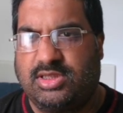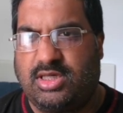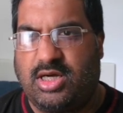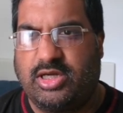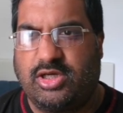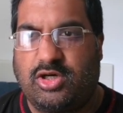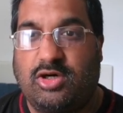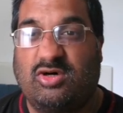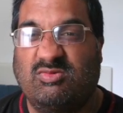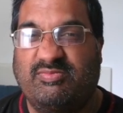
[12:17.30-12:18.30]
I
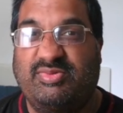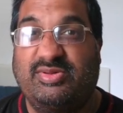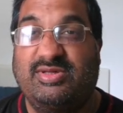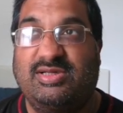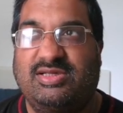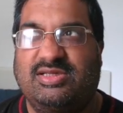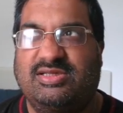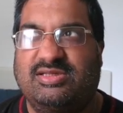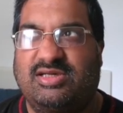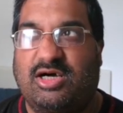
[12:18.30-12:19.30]
hope
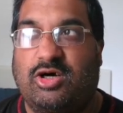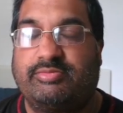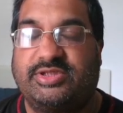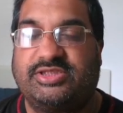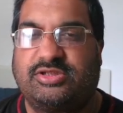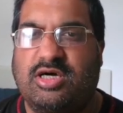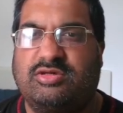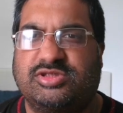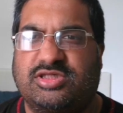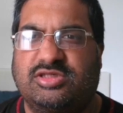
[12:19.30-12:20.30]
I hope this
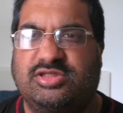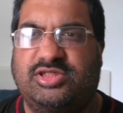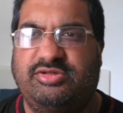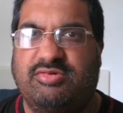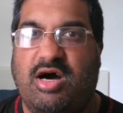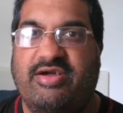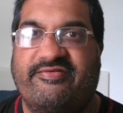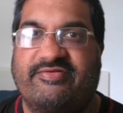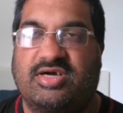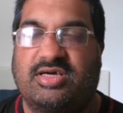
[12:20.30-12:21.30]
goes on to
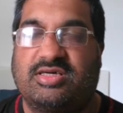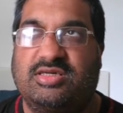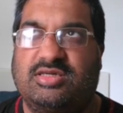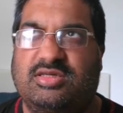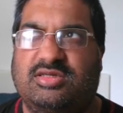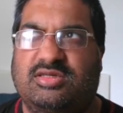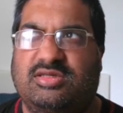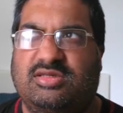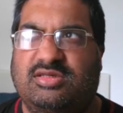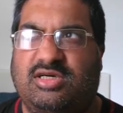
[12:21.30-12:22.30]
either.
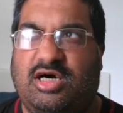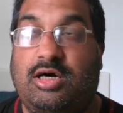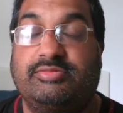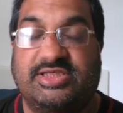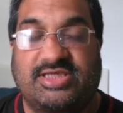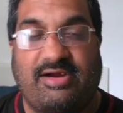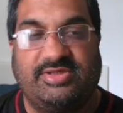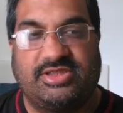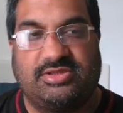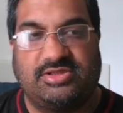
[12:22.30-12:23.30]
I hope this
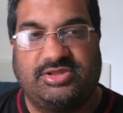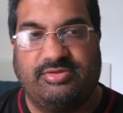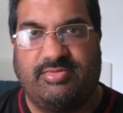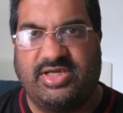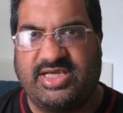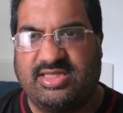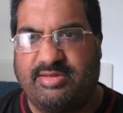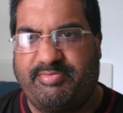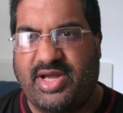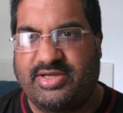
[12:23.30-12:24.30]
carries on onto Money in the
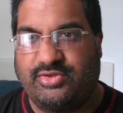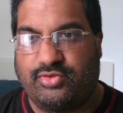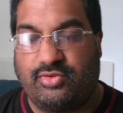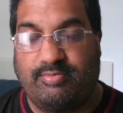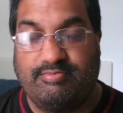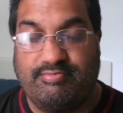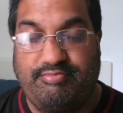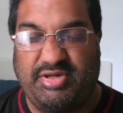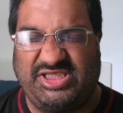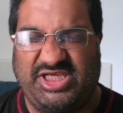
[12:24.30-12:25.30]
Bank, or
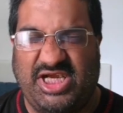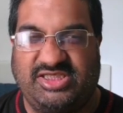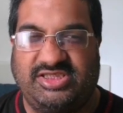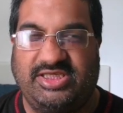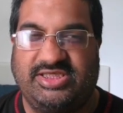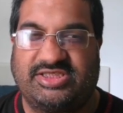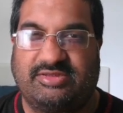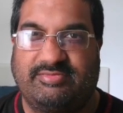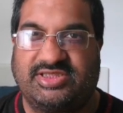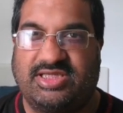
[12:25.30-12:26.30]
potentially
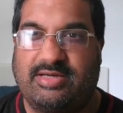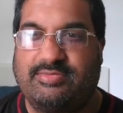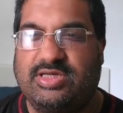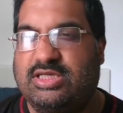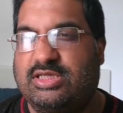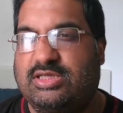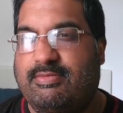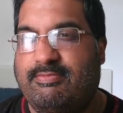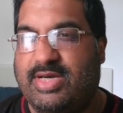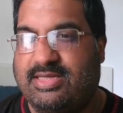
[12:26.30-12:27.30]
SummerSlam,
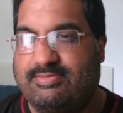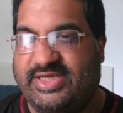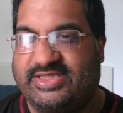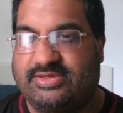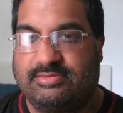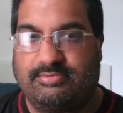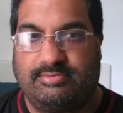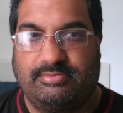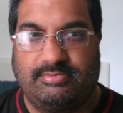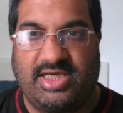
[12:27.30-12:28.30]
maybe
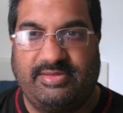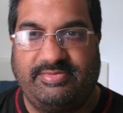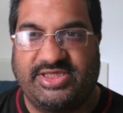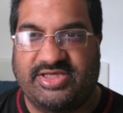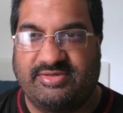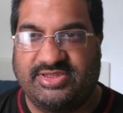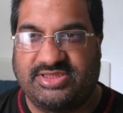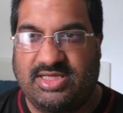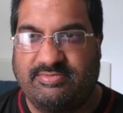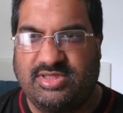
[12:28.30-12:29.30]
maybe
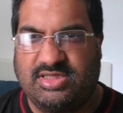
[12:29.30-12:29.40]
SummerSlam.